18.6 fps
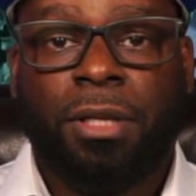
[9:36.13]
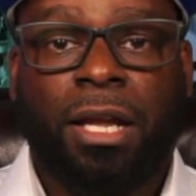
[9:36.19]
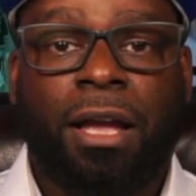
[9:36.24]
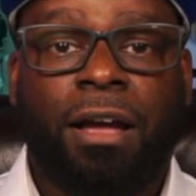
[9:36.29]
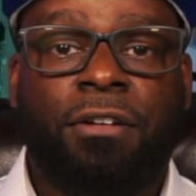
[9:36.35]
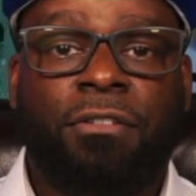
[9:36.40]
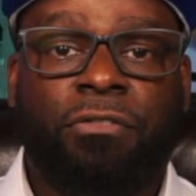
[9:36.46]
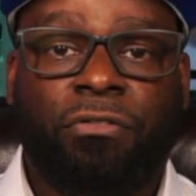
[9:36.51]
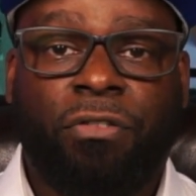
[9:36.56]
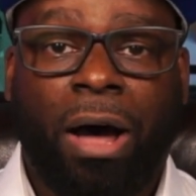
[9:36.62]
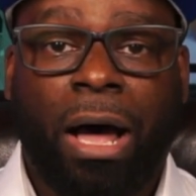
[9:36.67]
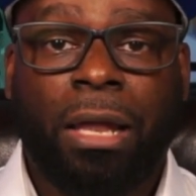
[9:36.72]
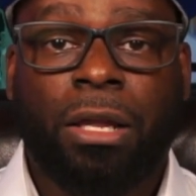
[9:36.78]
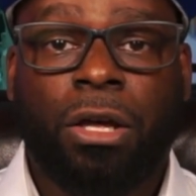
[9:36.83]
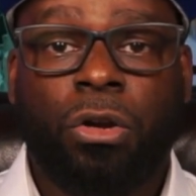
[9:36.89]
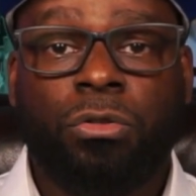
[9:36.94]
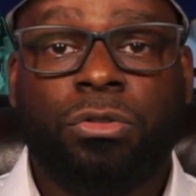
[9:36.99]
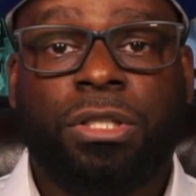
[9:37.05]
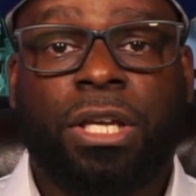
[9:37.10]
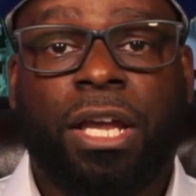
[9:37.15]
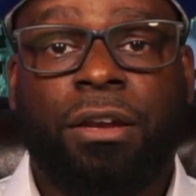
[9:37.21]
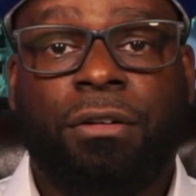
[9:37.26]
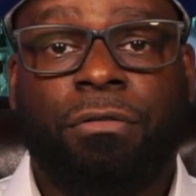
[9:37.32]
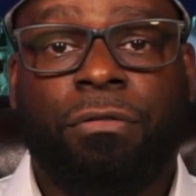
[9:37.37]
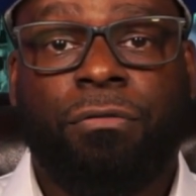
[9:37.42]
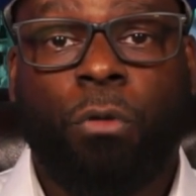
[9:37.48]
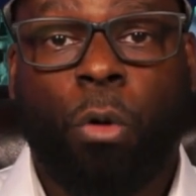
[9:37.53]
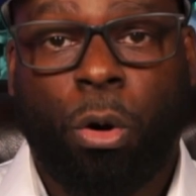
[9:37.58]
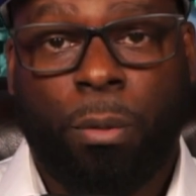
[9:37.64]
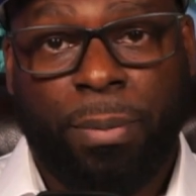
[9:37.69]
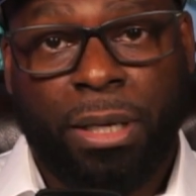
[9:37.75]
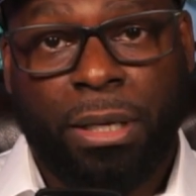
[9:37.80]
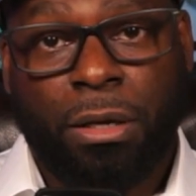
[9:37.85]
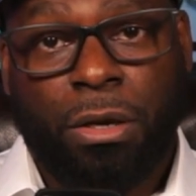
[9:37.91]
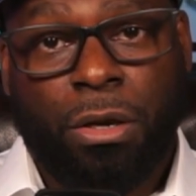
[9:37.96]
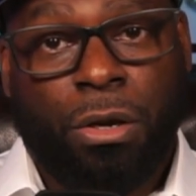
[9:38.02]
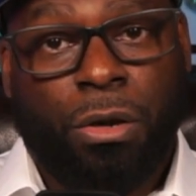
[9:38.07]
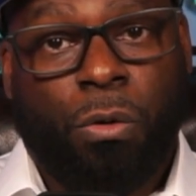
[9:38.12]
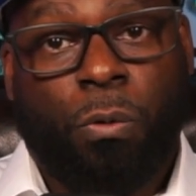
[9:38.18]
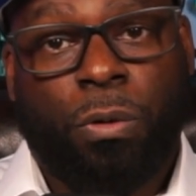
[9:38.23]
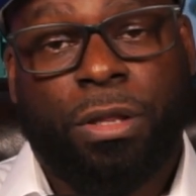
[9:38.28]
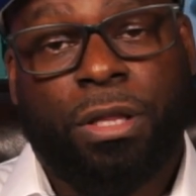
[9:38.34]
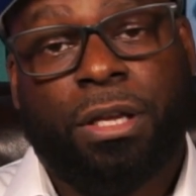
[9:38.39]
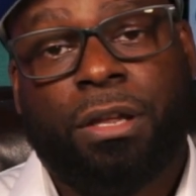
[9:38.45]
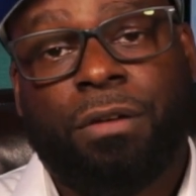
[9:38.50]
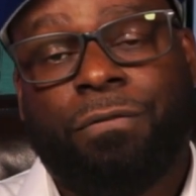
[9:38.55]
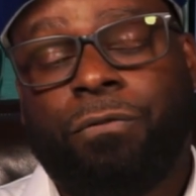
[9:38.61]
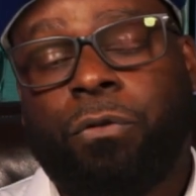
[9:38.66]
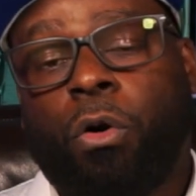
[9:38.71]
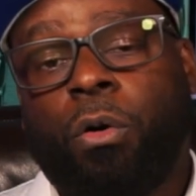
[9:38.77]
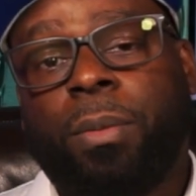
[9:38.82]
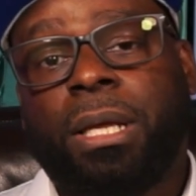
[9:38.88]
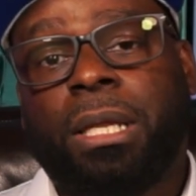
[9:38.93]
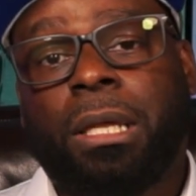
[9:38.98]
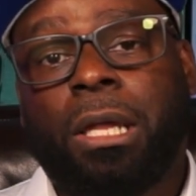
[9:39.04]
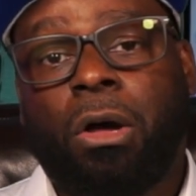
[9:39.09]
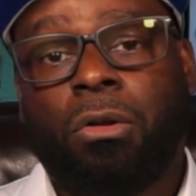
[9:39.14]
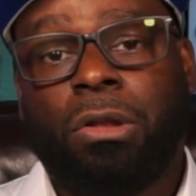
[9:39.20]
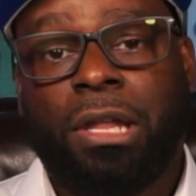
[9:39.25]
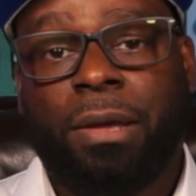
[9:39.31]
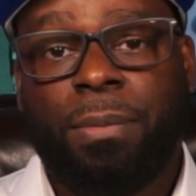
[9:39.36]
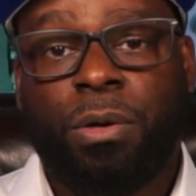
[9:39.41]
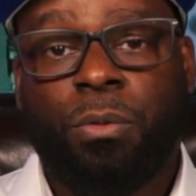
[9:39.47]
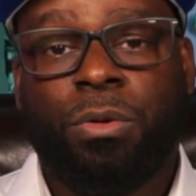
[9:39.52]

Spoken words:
follows conforming. When the conforming loan limit,